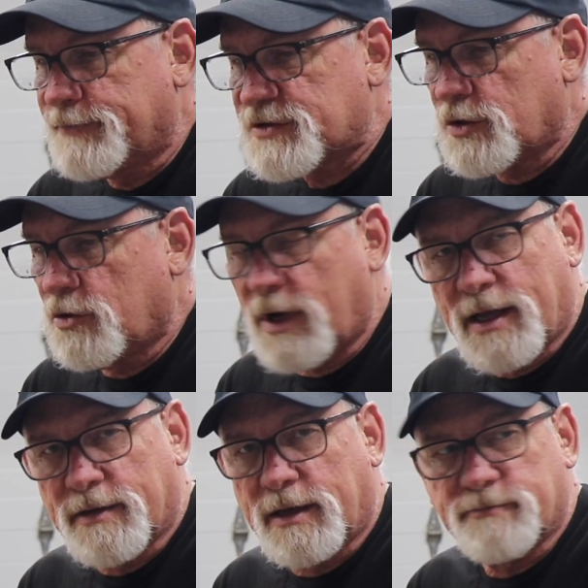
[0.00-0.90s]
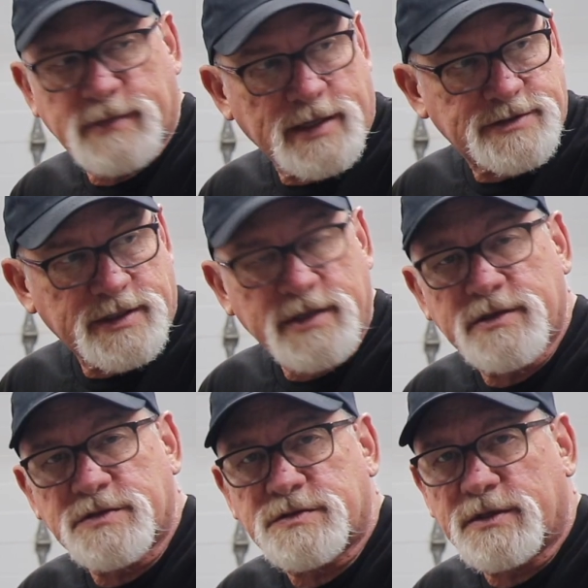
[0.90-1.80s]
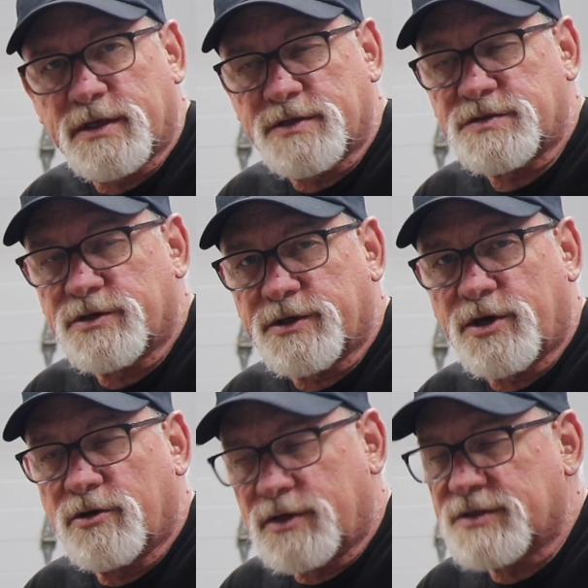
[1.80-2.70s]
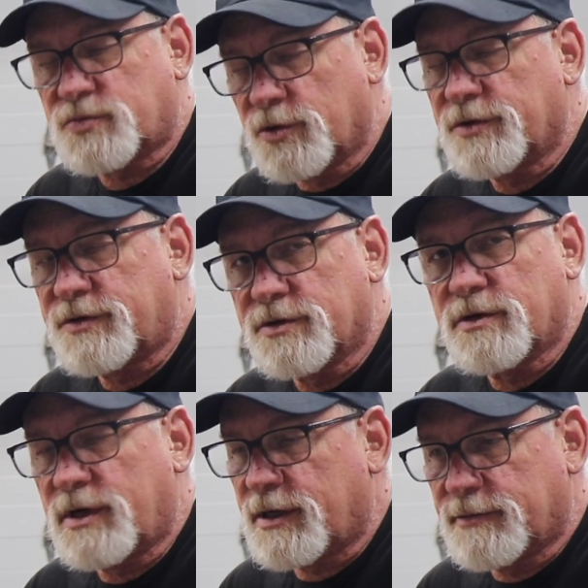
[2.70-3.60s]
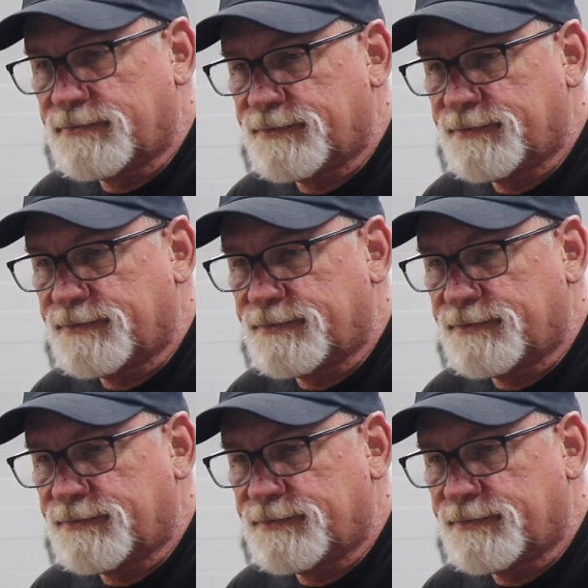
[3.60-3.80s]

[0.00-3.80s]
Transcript: So I tell you, this Cerakote, it's worth your